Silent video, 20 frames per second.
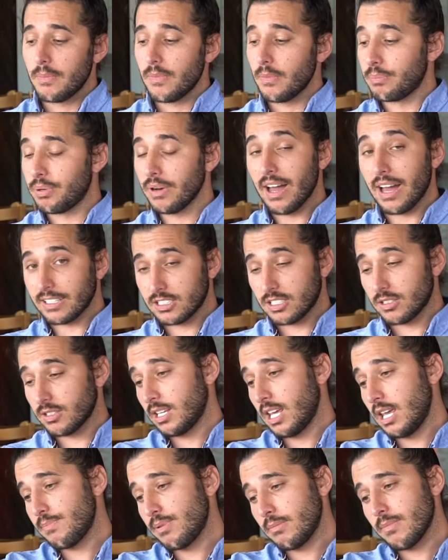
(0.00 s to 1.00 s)
But
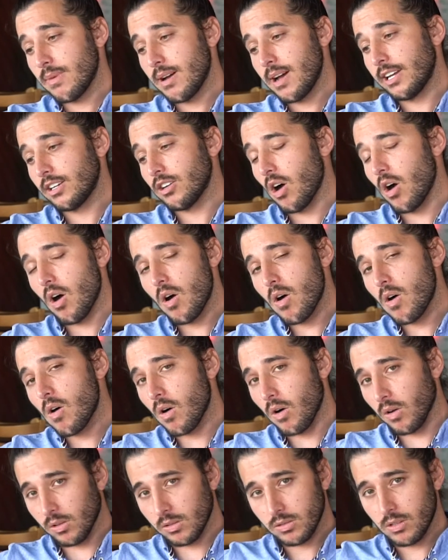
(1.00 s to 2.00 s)
keep in mind,
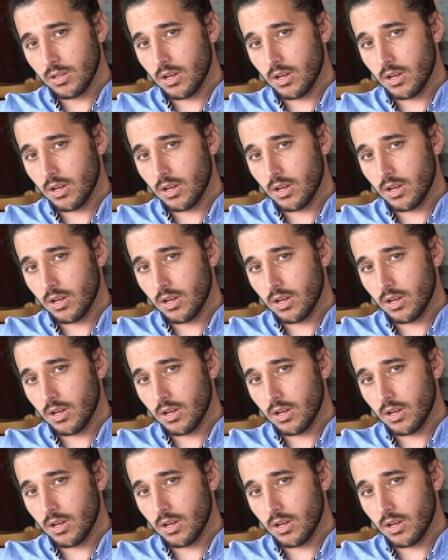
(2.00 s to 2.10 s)
all